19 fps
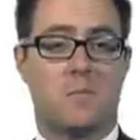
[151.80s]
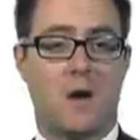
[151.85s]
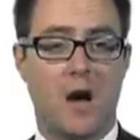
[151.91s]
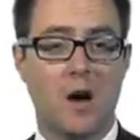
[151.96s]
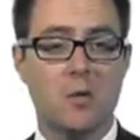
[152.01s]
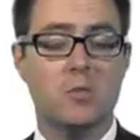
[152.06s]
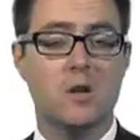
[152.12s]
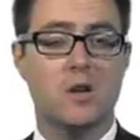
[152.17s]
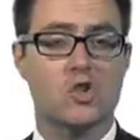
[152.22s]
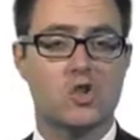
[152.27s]

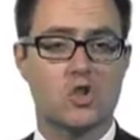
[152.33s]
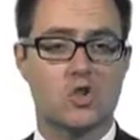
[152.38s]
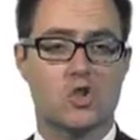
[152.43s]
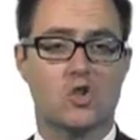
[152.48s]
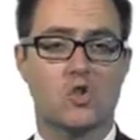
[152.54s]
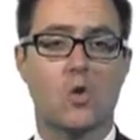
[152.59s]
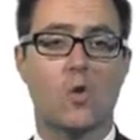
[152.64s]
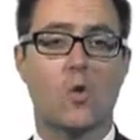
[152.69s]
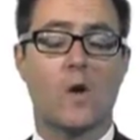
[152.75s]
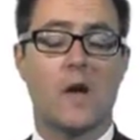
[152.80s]
publish a
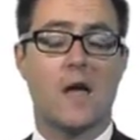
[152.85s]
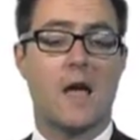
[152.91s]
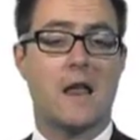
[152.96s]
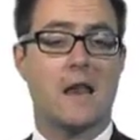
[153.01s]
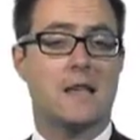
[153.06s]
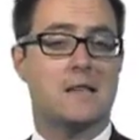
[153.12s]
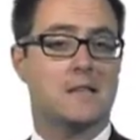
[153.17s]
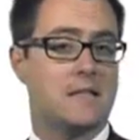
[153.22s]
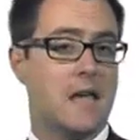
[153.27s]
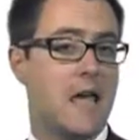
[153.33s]
story and
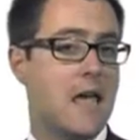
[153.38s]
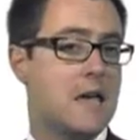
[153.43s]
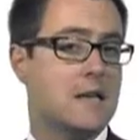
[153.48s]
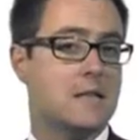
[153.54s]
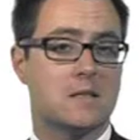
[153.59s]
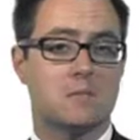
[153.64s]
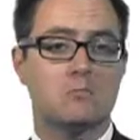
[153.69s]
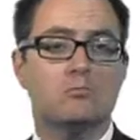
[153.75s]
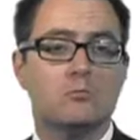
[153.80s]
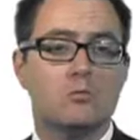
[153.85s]
it
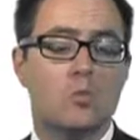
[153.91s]
takes,